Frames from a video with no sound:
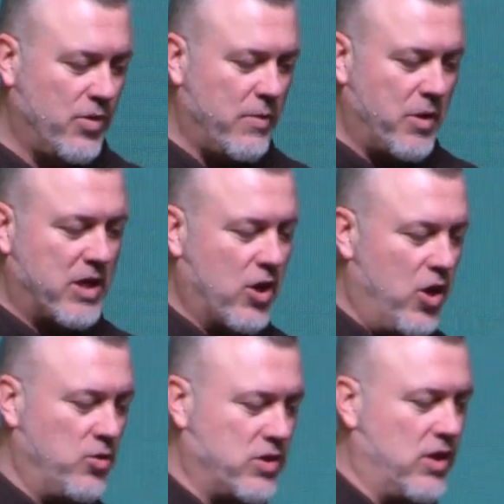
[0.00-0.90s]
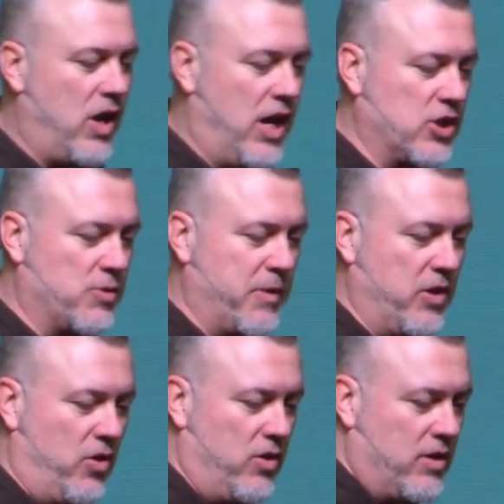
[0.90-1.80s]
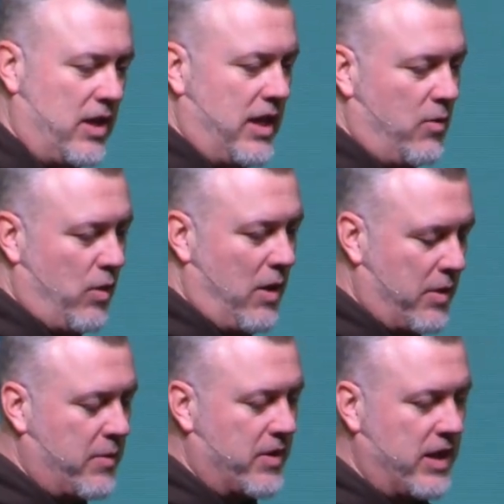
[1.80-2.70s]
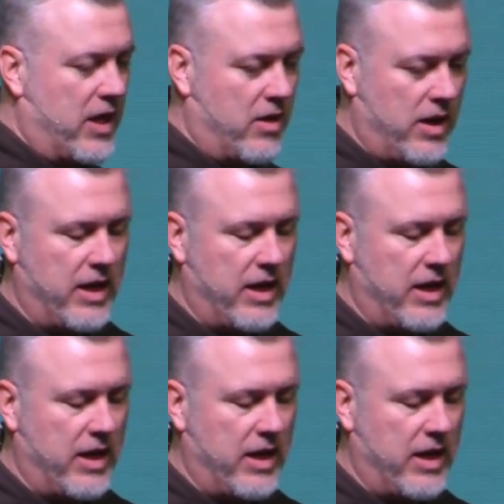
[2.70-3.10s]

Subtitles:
then we go to the hospital while we were there,